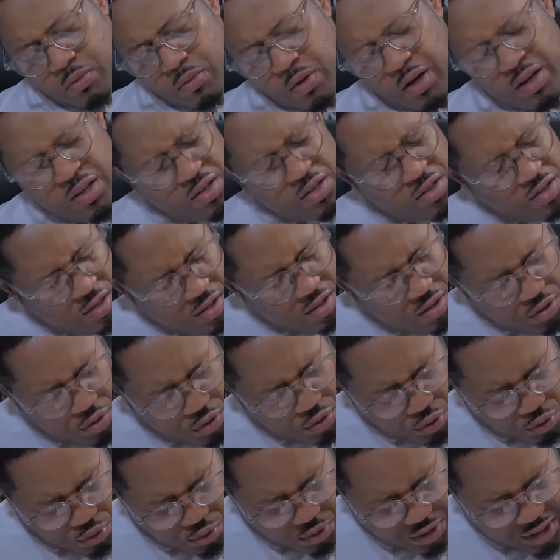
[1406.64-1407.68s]
I
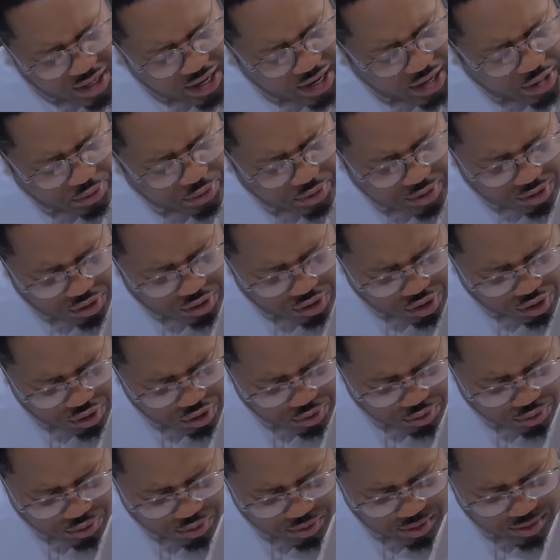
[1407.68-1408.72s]
see you carrying
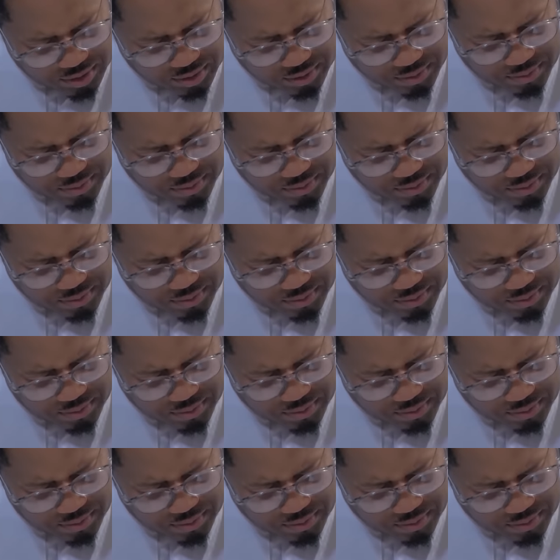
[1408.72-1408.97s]
children.